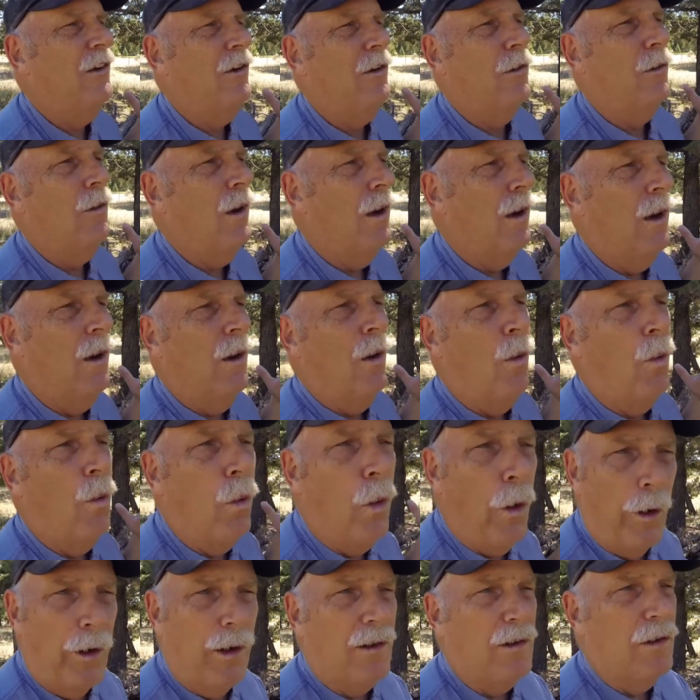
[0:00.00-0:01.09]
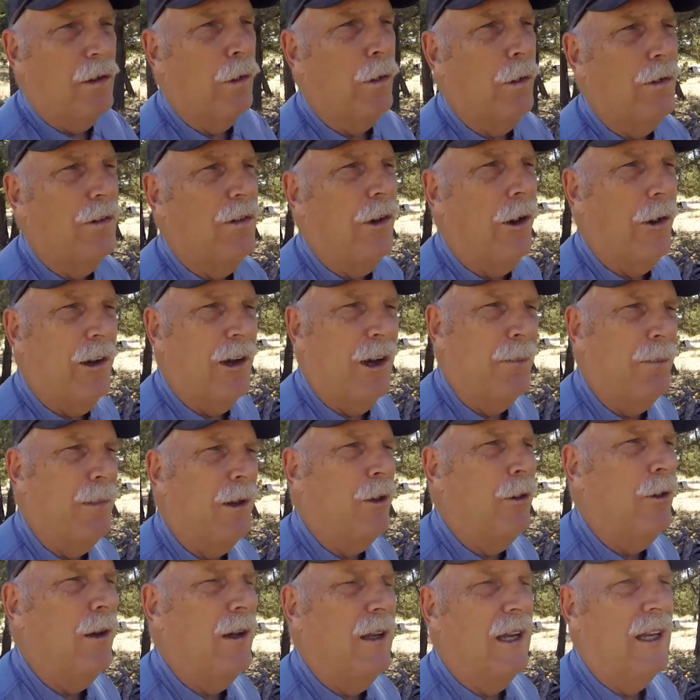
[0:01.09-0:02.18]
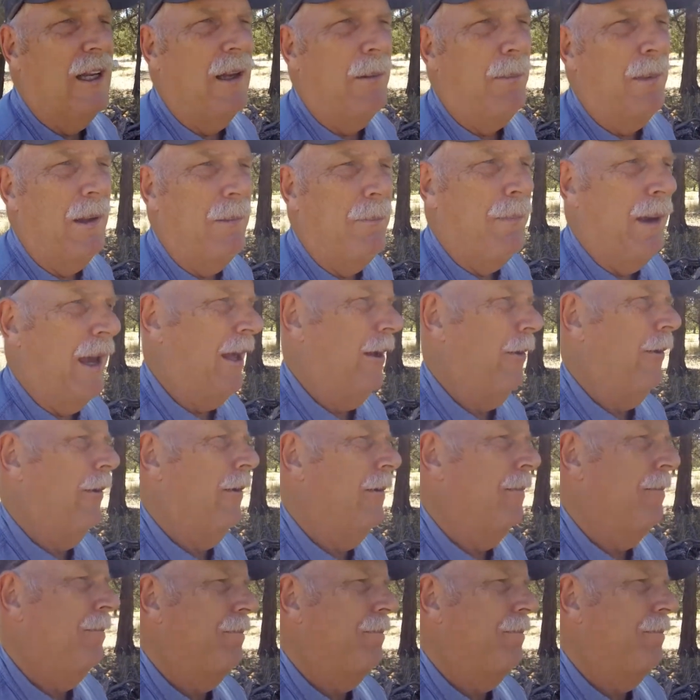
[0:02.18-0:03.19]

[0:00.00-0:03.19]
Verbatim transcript: to work towards our community to be better.